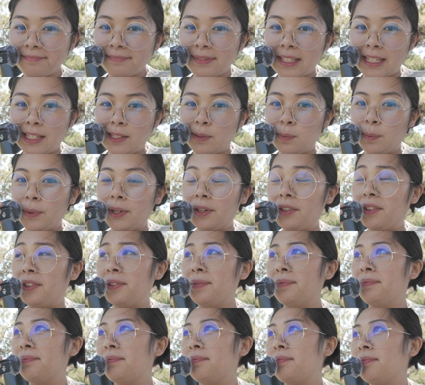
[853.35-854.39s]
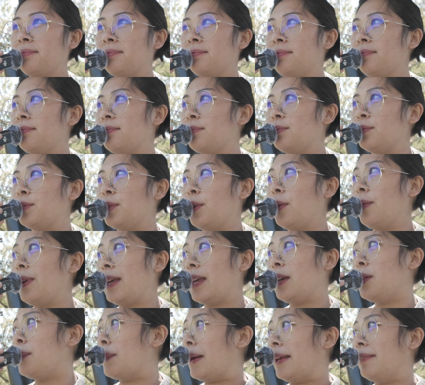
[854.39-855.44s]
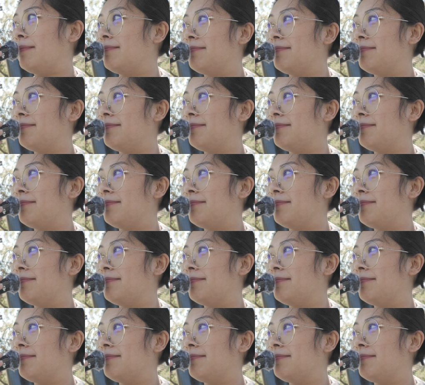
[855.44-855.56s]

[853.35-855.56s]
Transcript: He's weird. Okay, goodbye.